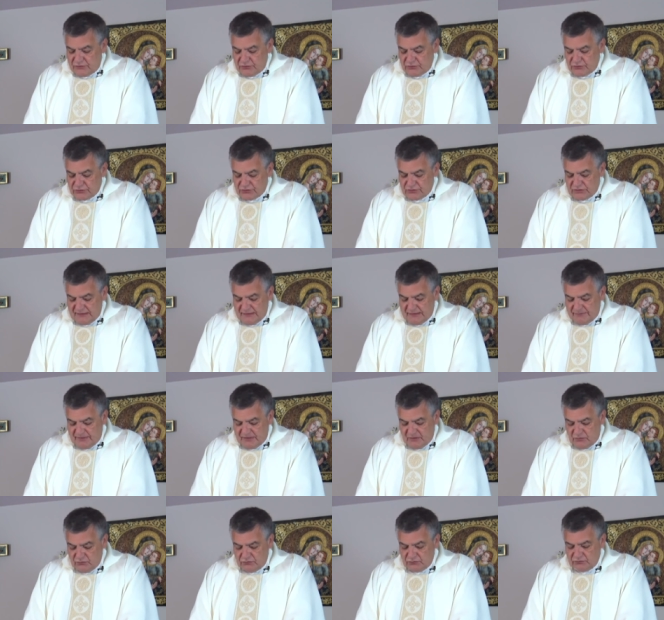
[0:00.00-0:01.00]
And they
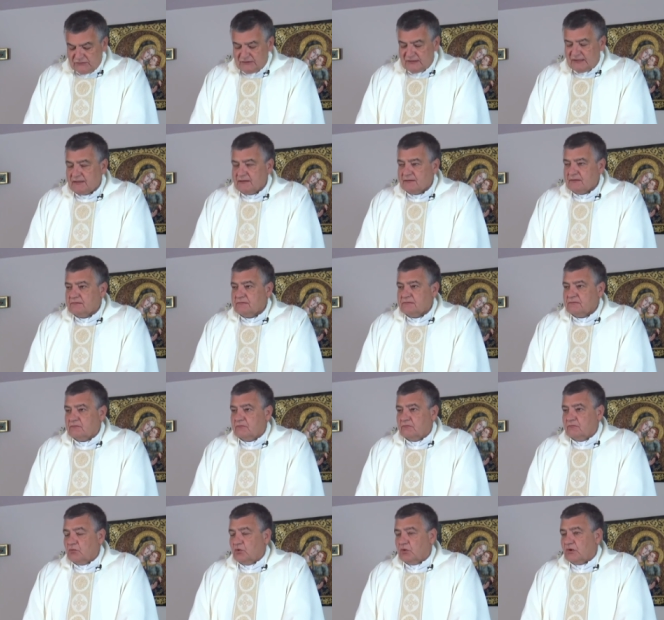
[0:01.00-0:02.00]
said to her,
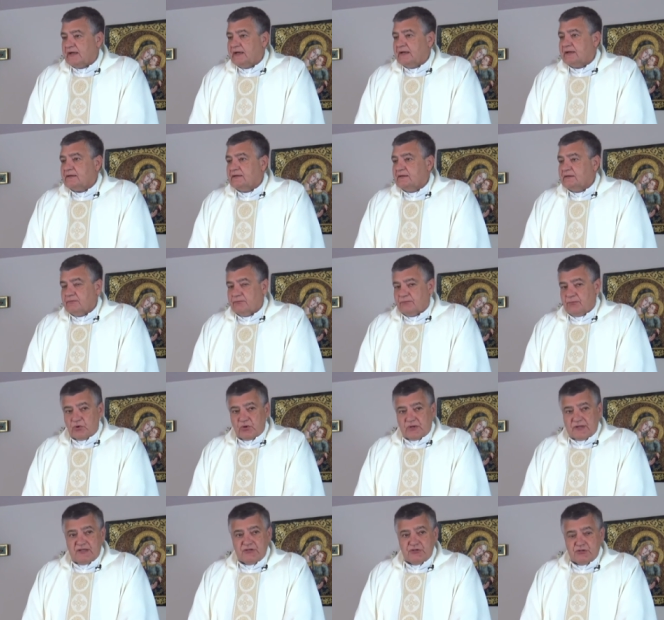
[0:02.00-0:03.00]
"Women,
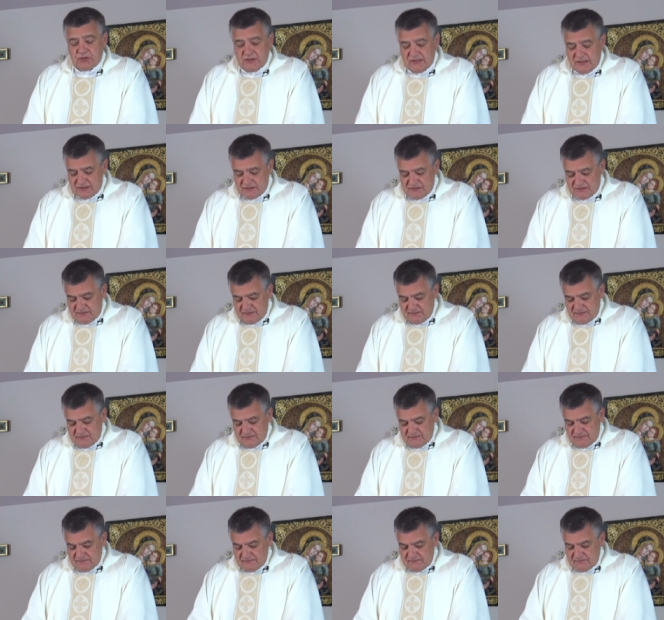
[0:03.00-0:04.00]
why are you weeping?"